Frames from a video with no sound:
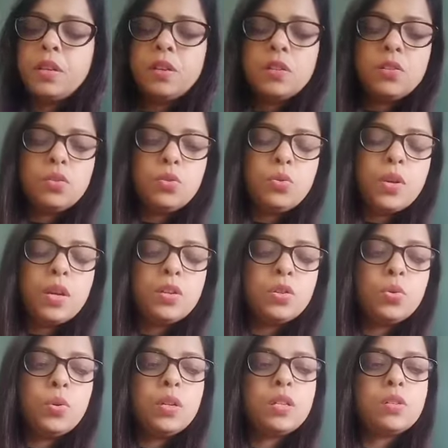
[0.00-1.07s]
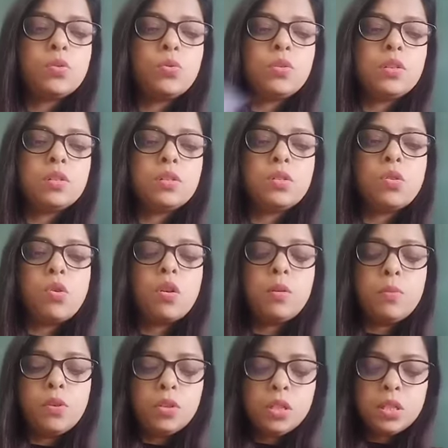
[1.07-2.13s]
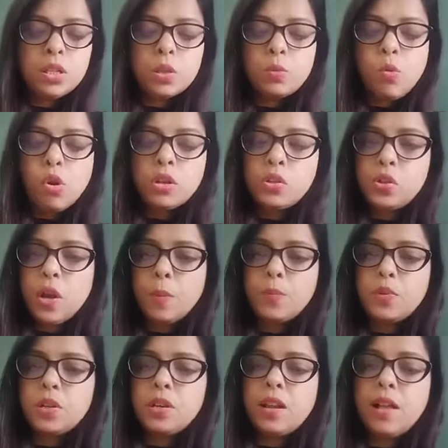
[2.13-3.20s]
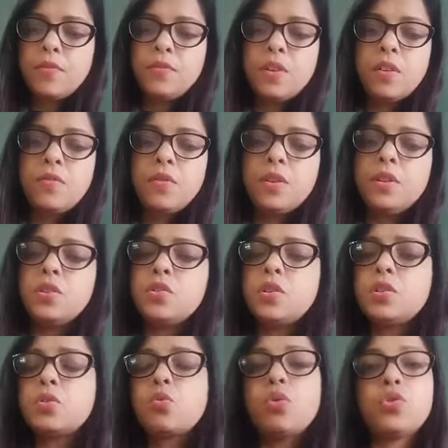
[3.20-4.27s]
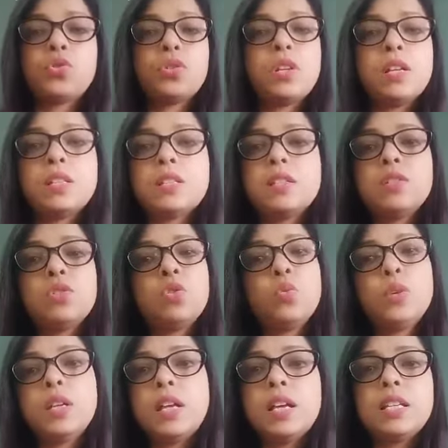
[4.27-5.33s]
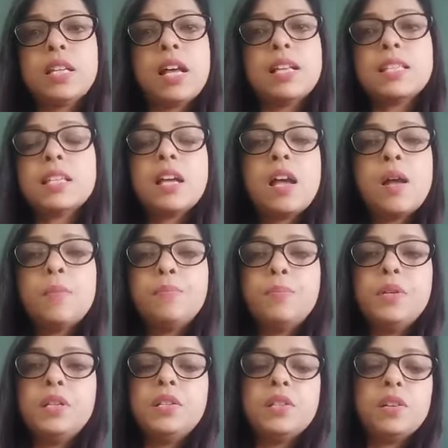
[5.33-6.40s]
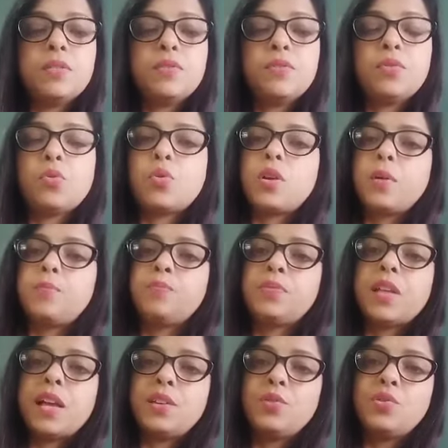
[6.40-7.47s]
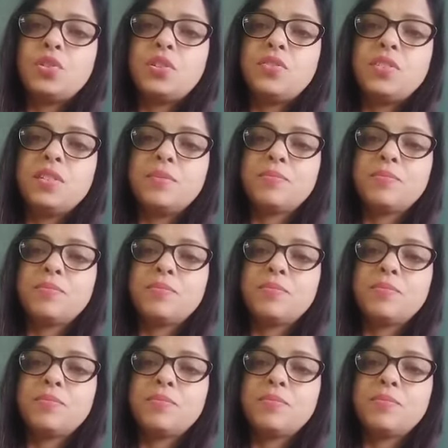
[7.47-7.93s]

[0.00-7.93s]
So So you can do it. So this is all what is a small chapter, and we have finished this. Question answers you will get as PDF. Okay. Thank you, children.